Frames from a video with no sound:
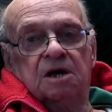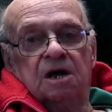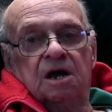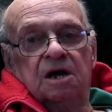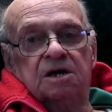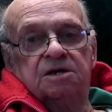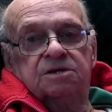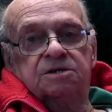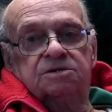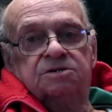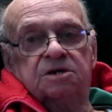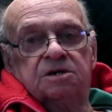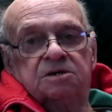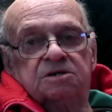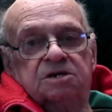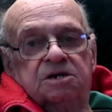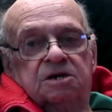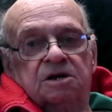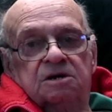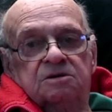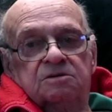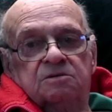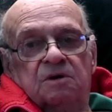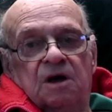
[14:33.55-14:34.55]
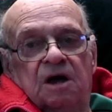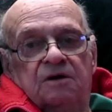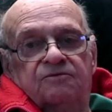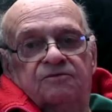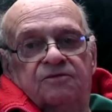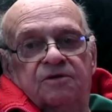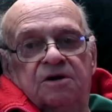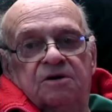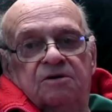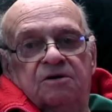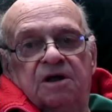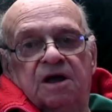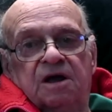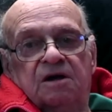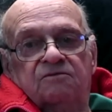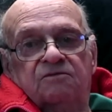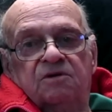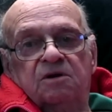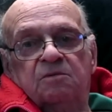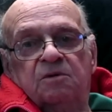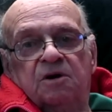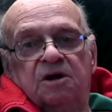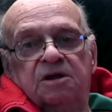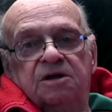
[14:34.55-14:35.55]
I figured
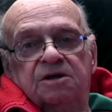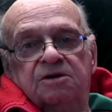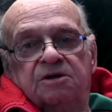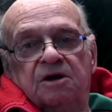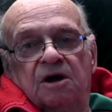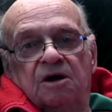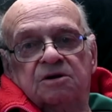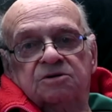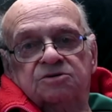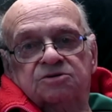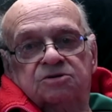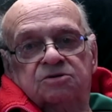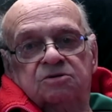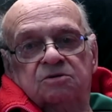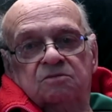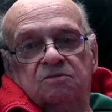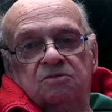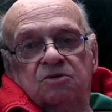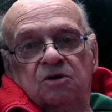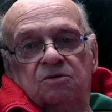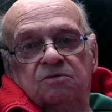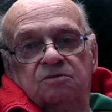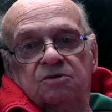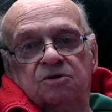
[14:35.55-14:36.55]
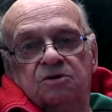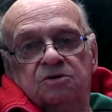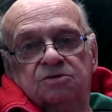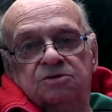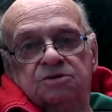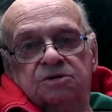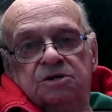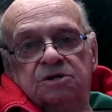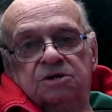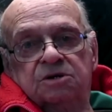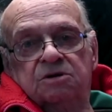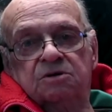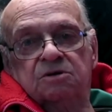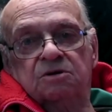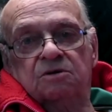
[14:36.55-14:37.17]
everybody talks to him about music,